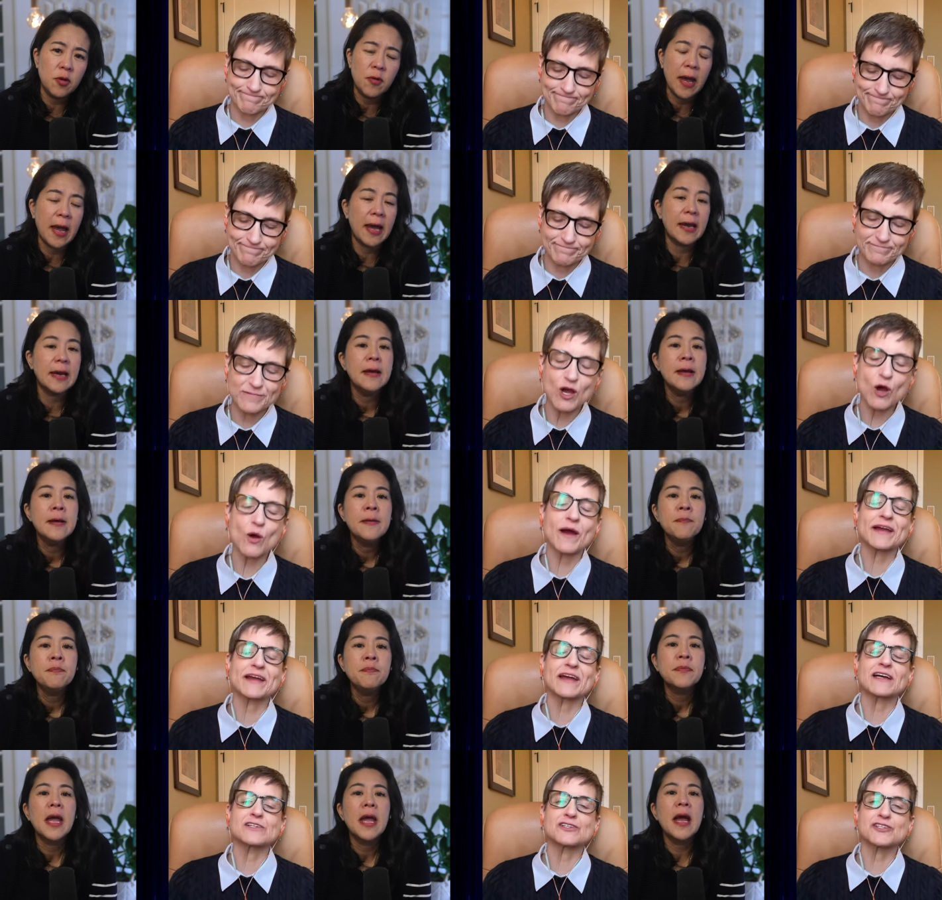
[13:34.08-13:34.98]
Speaker 1: You oh, can't. Oh, I
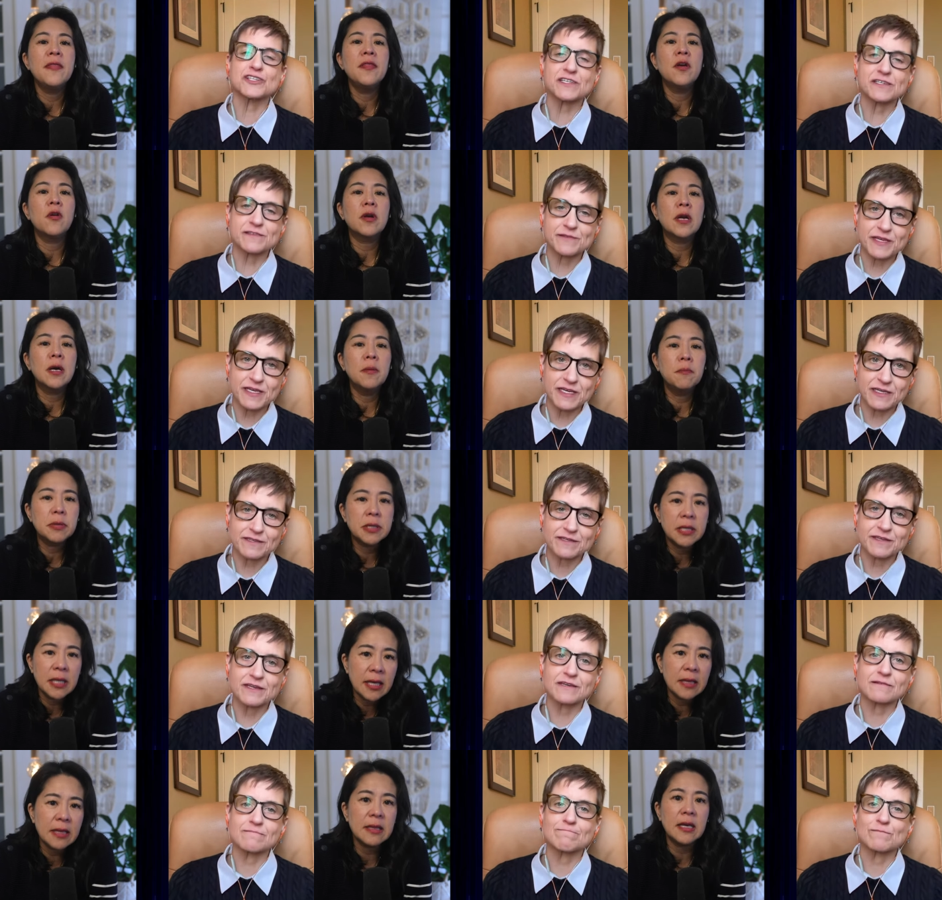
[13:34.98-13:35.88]
gotcha. And yeah, they're
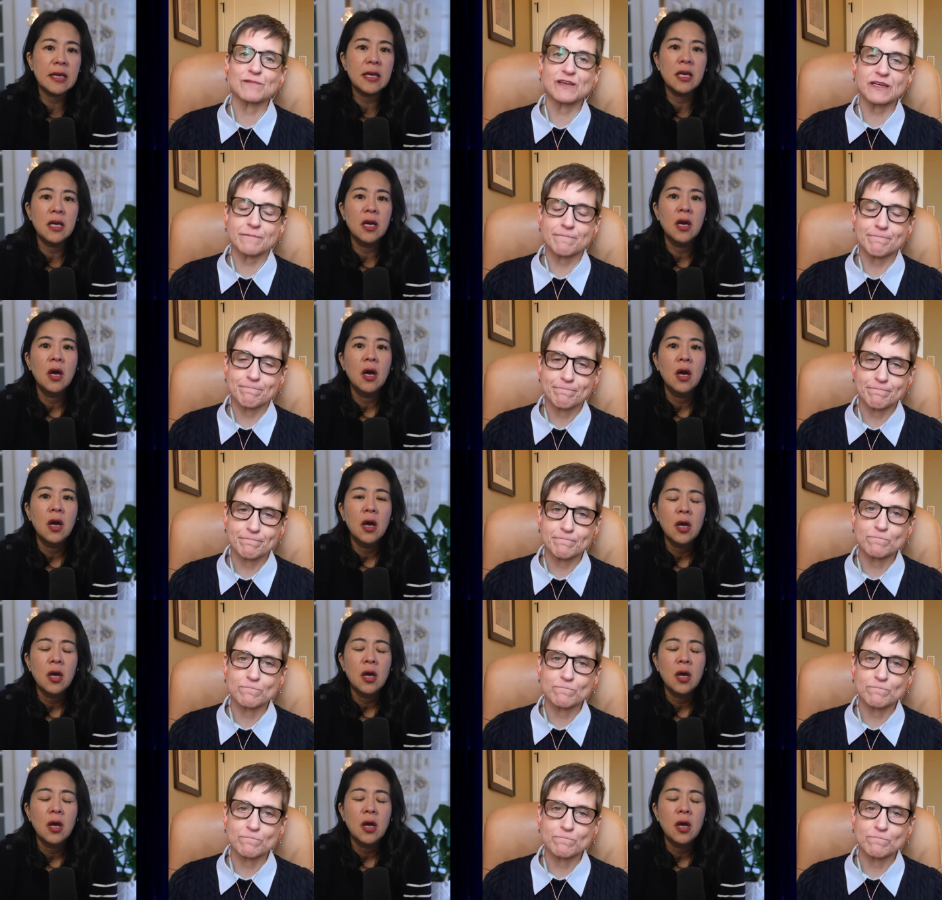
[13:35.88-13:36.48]
completely, yeah.